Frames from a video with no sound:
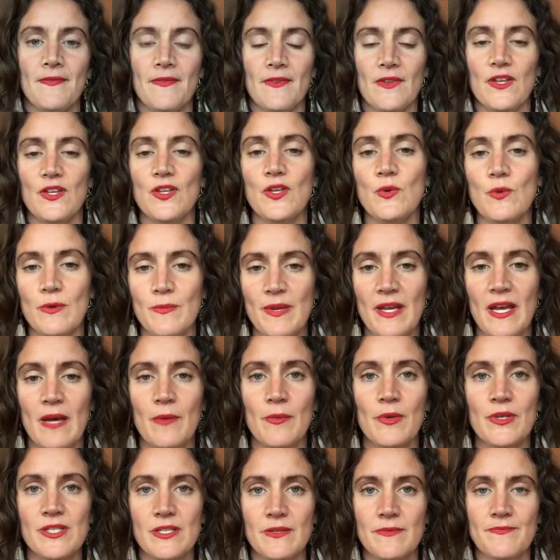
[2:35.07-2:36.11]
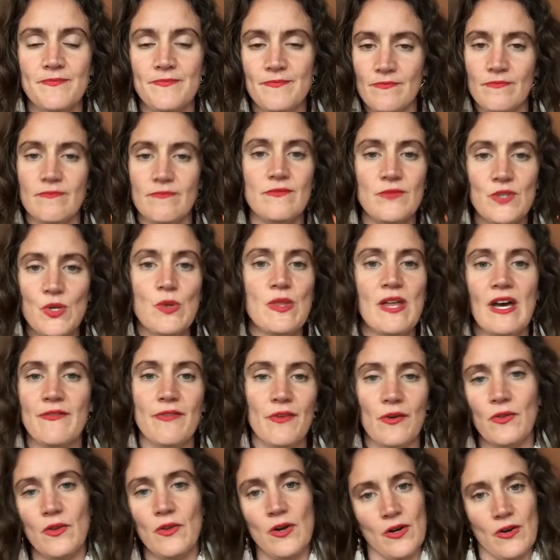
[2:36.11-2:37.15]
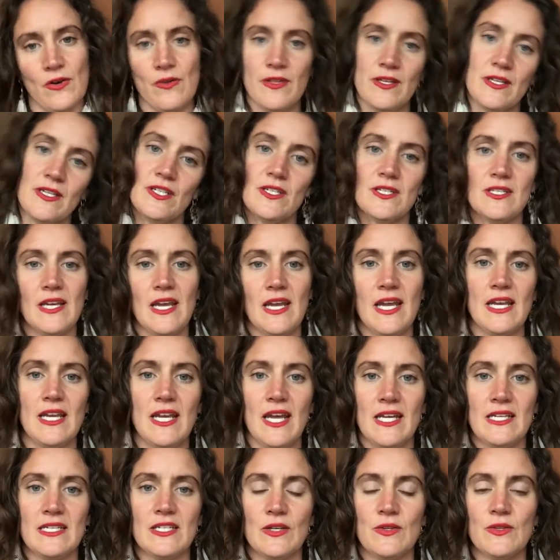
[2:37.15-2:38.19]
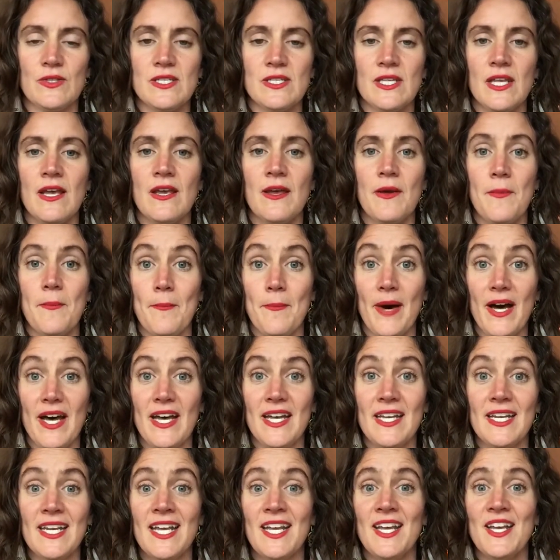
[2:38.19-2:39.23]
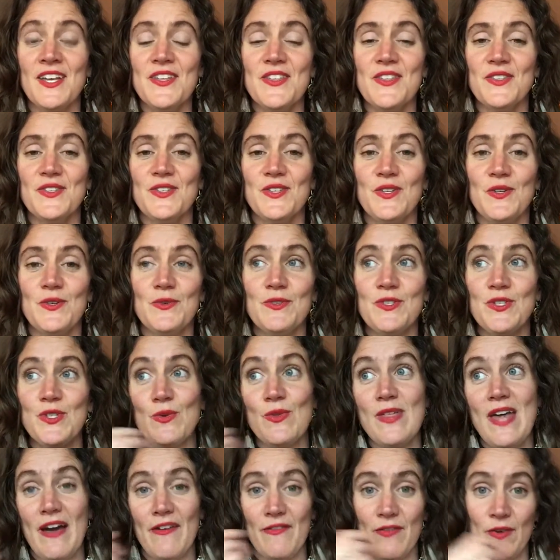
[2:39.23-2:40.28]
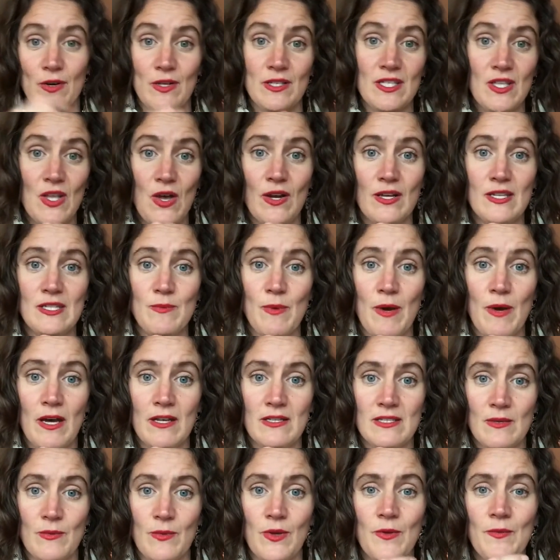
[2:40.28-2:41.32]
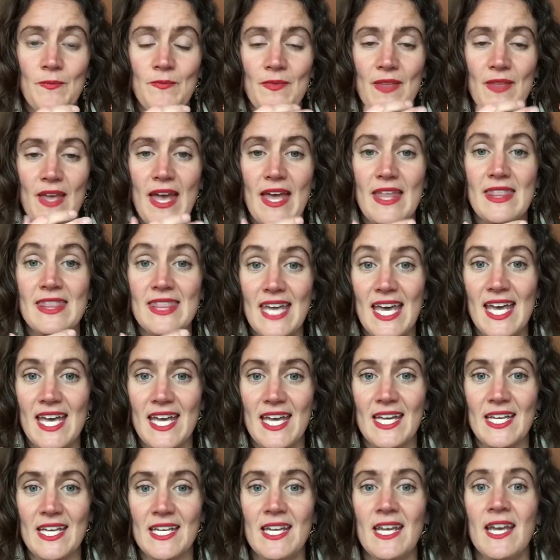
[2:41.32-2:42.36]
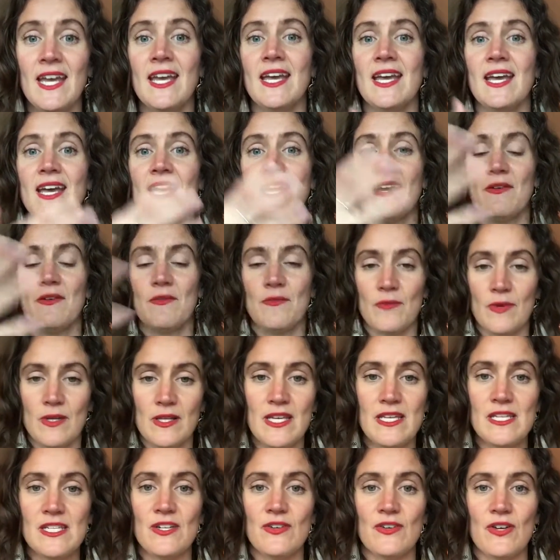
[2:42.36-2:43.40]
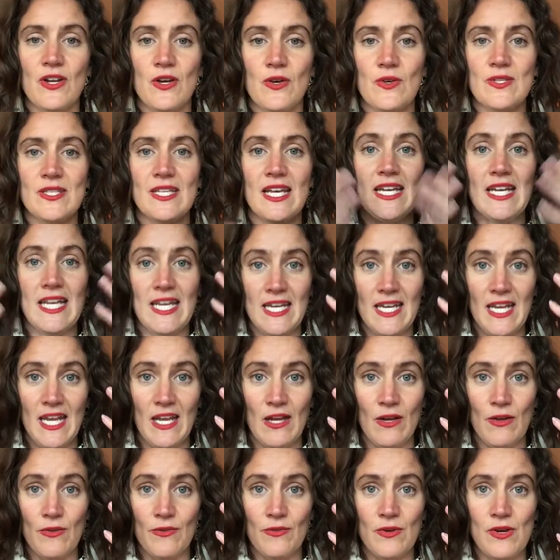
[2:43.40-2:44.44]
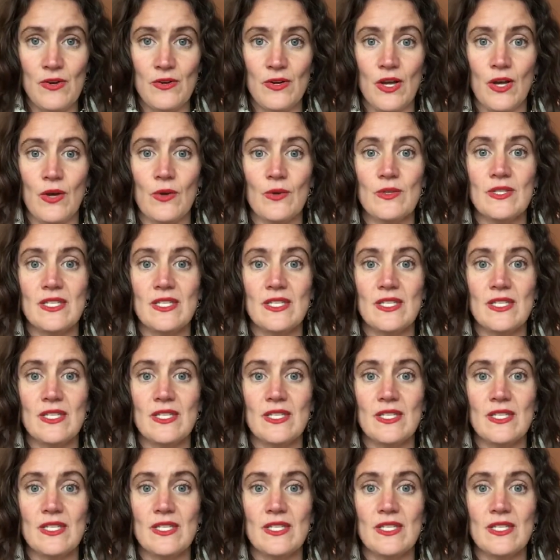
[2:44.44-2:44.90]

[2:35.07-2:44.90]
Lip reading: You would be able to do that for longer than just 8 head tilts, but you do that for as long as possible, and then release your nose and inhale through your nose.